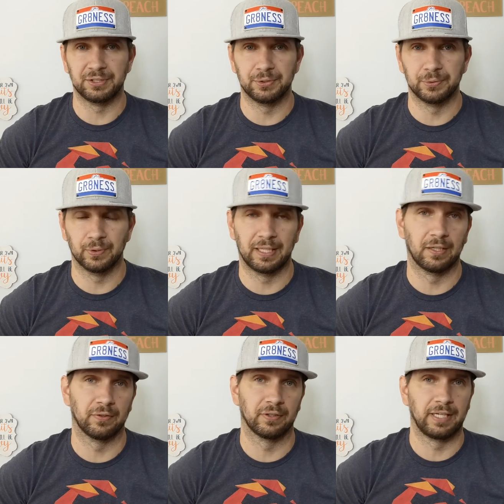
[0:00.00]
to
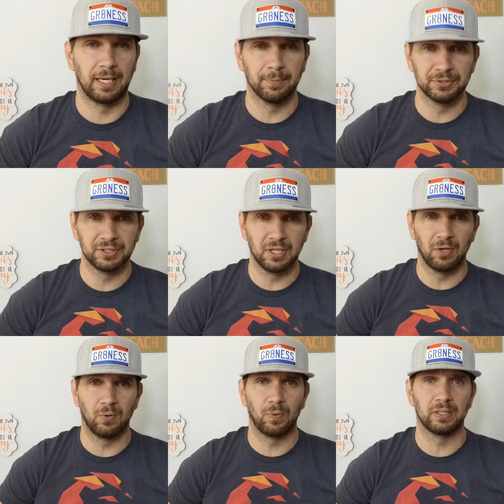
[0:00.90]
let other neighbors
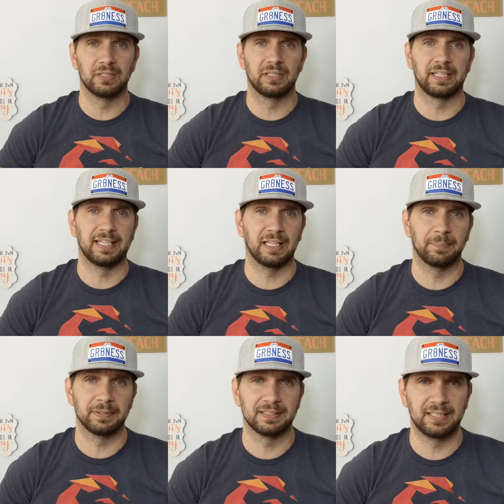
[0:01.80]
know what he
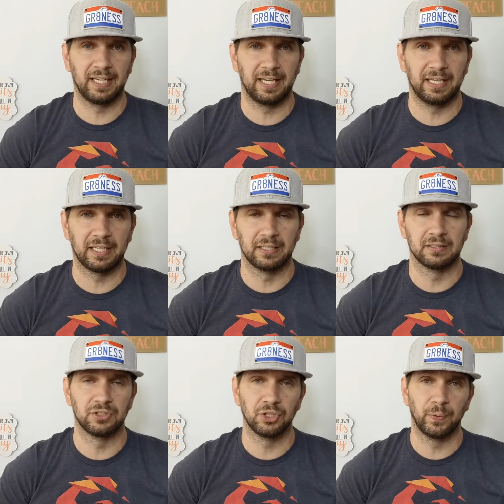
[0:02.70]
had been saying
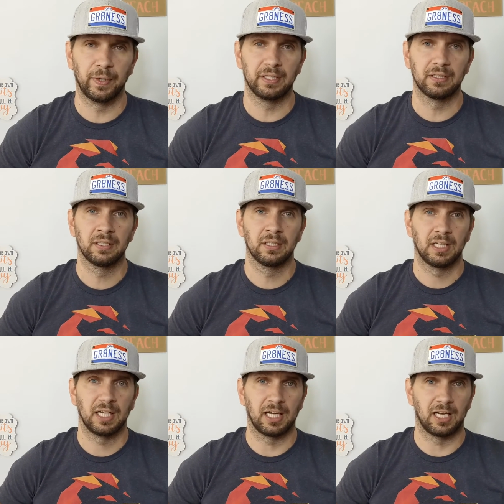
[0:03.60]
and doing.
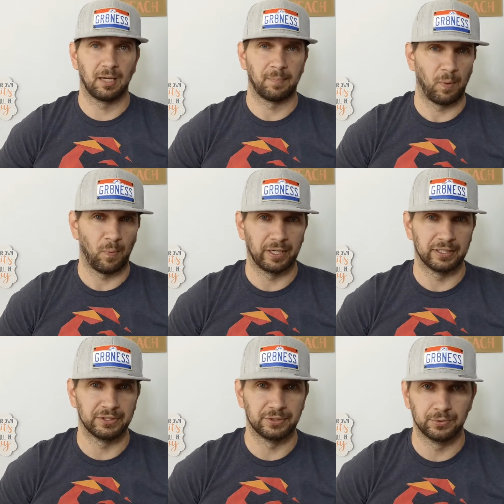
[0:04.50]
I
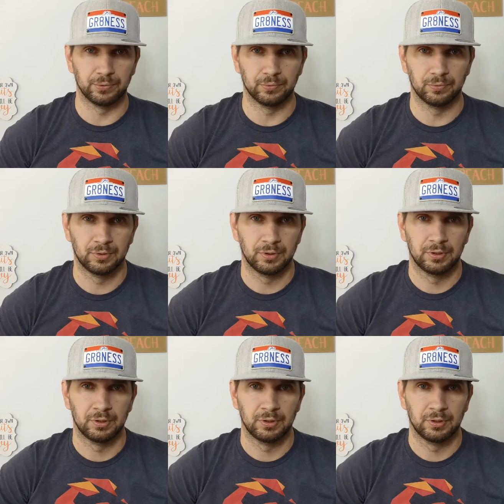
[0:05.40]
wanted to